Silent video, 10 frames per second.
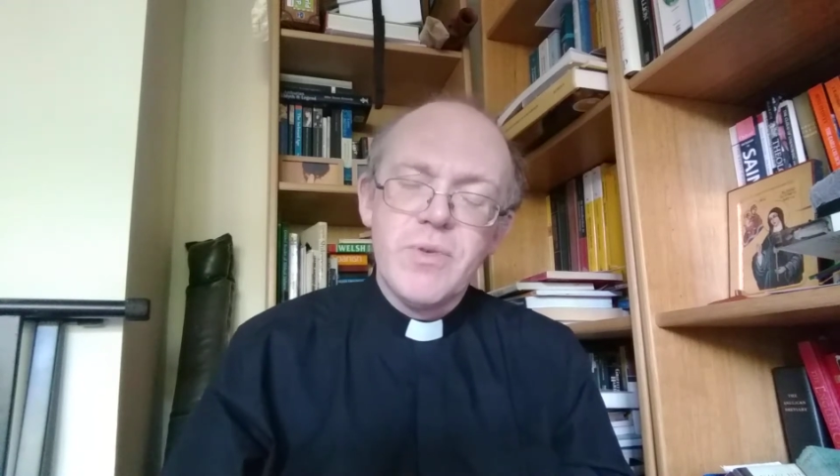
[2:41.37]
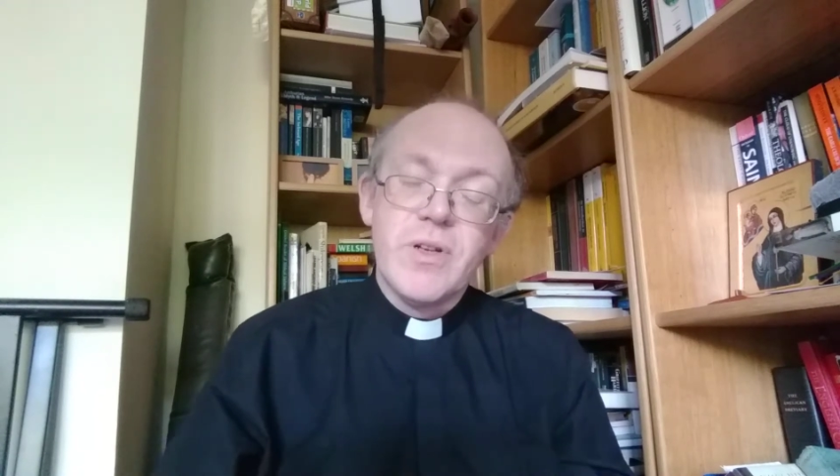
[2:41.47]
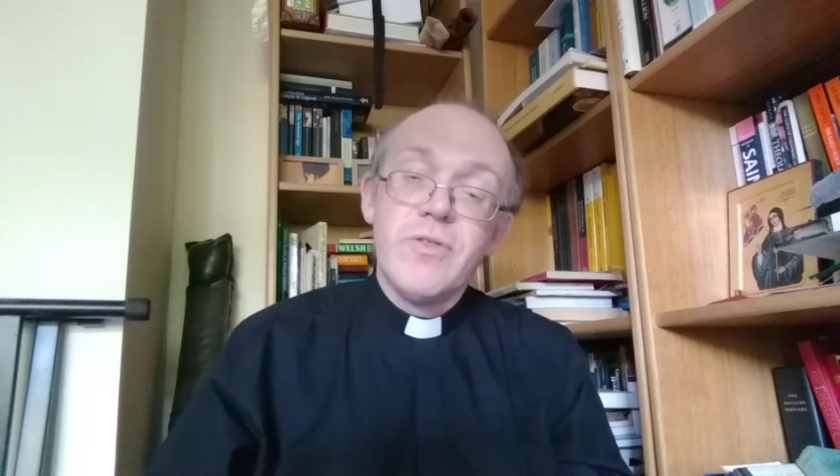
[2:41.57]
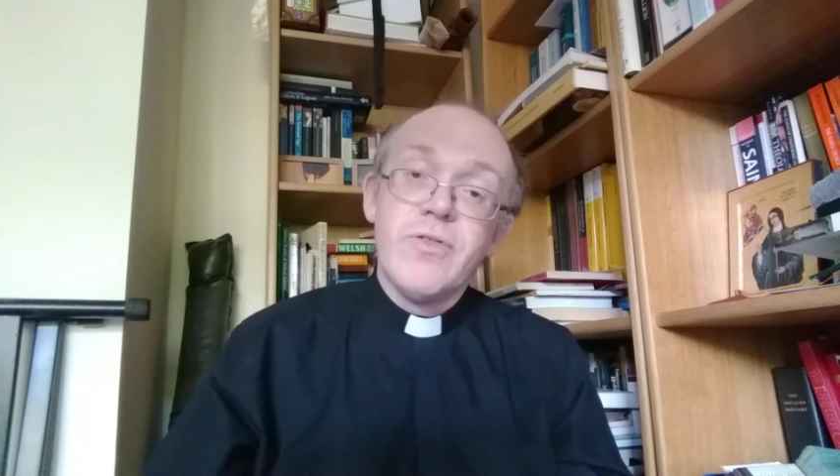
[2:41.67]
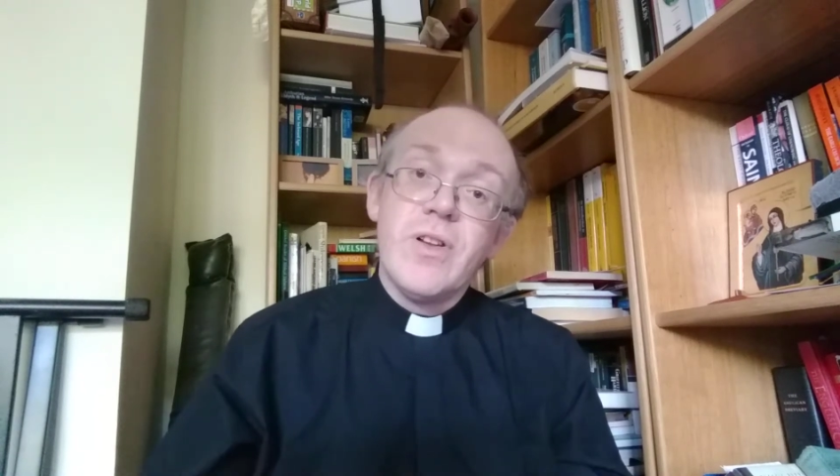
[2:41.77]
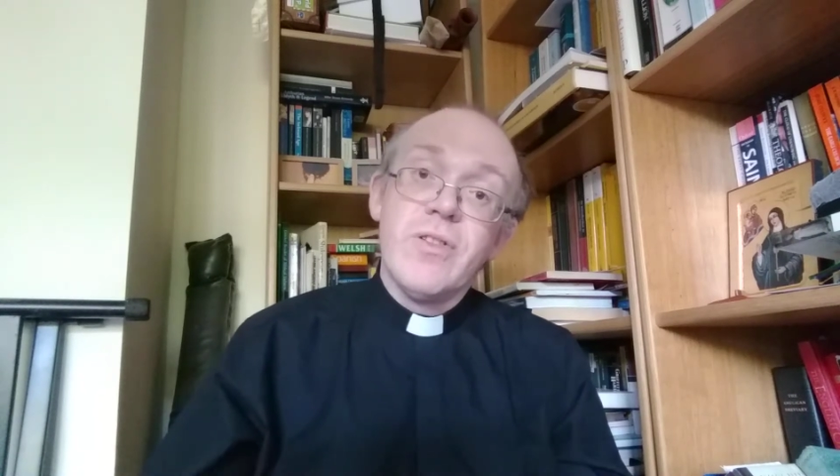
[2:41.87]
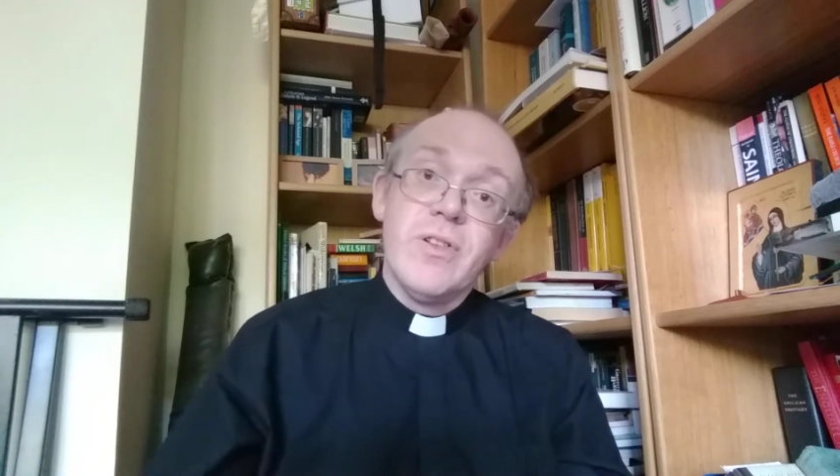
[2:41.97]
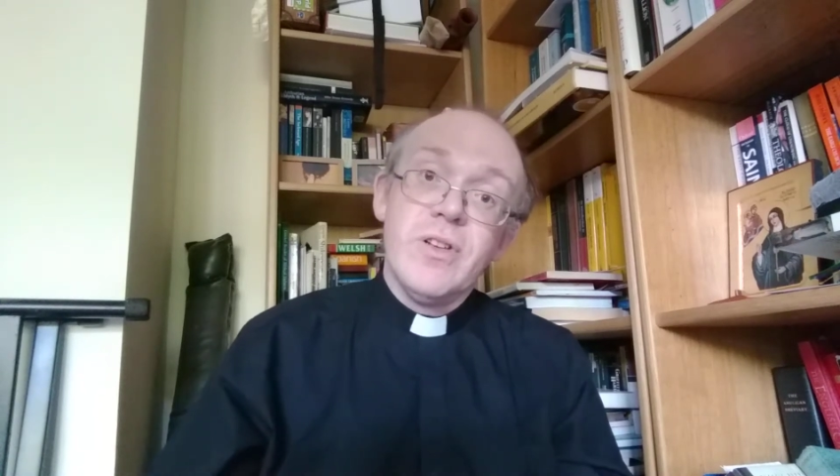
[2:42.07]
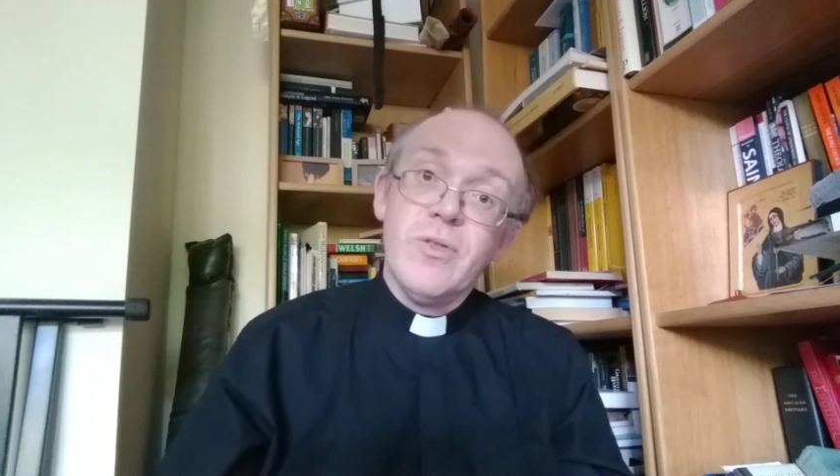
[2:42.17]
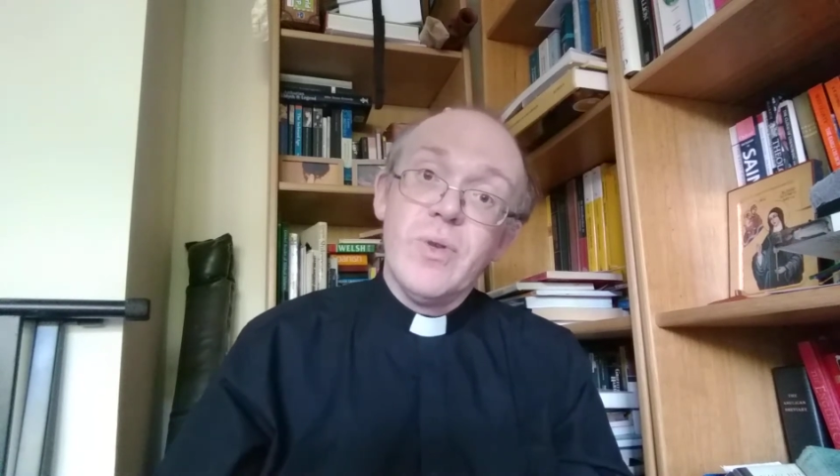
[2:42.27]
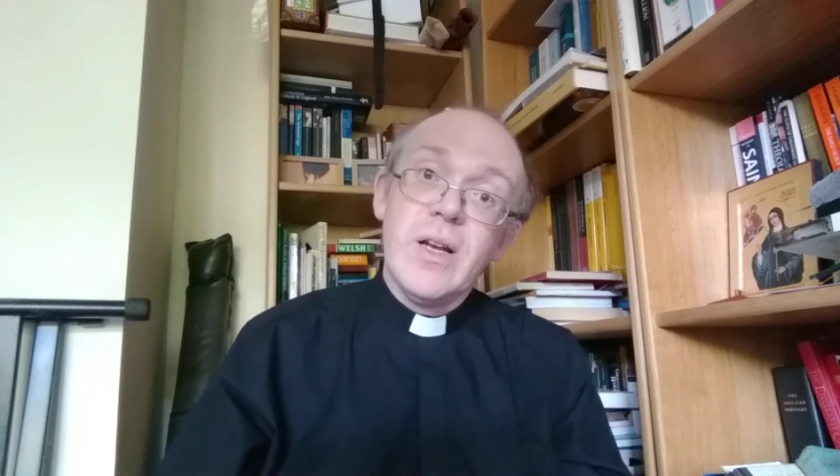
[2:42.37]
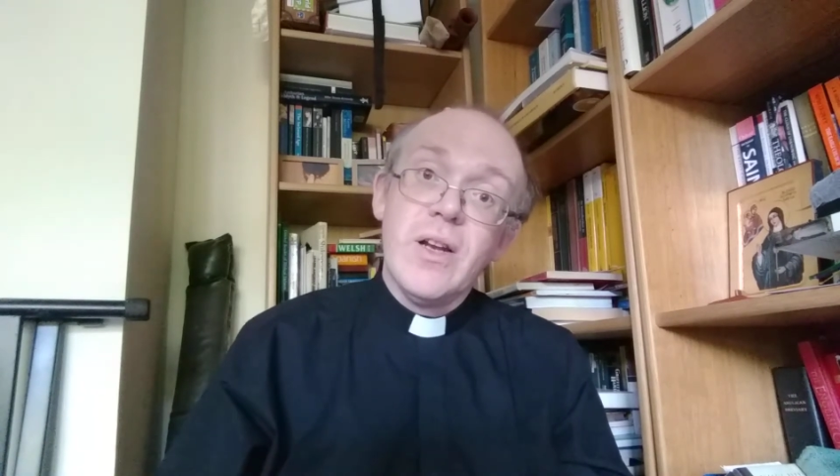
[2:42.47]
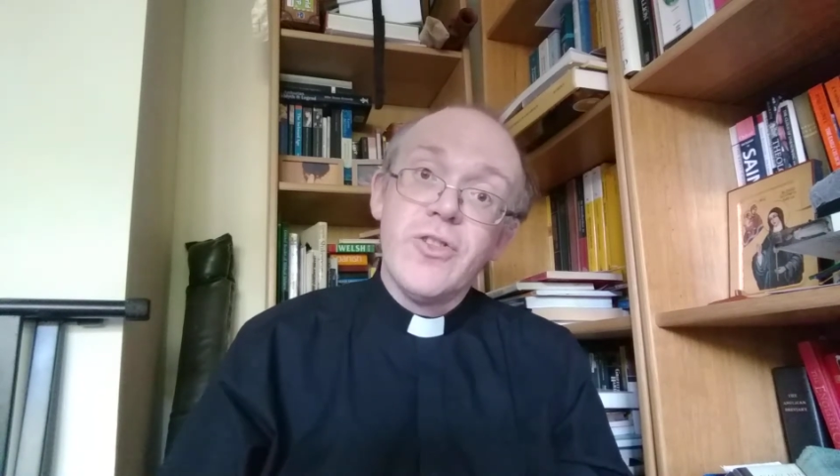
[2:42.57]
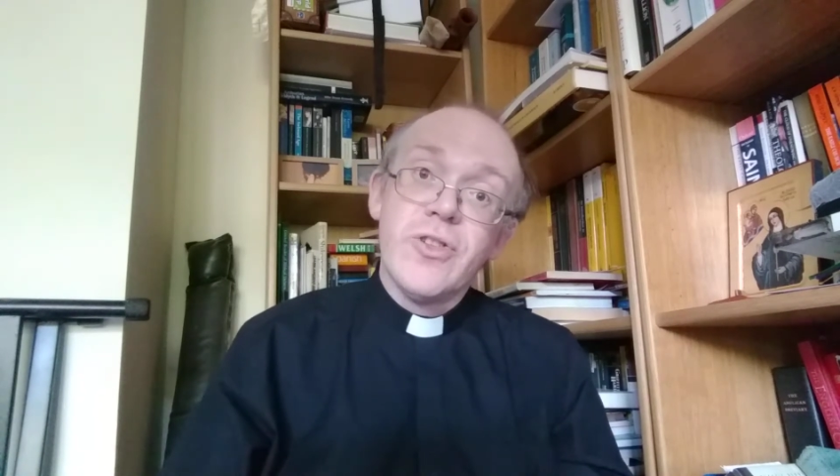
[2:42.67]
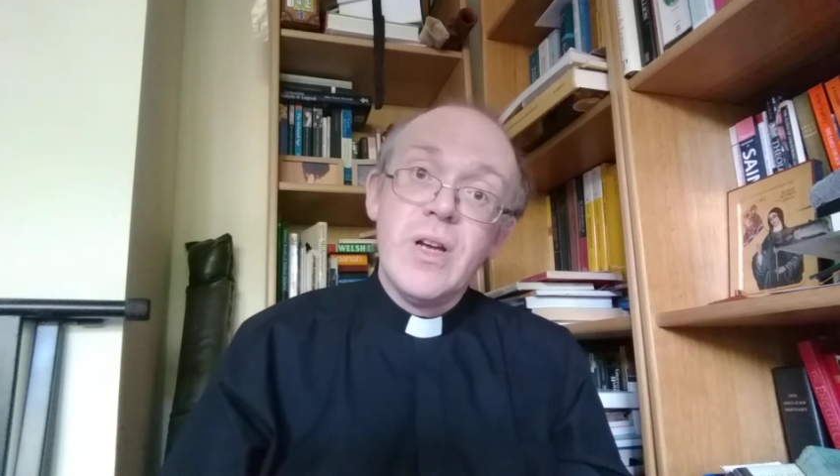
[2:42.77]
but translated into English.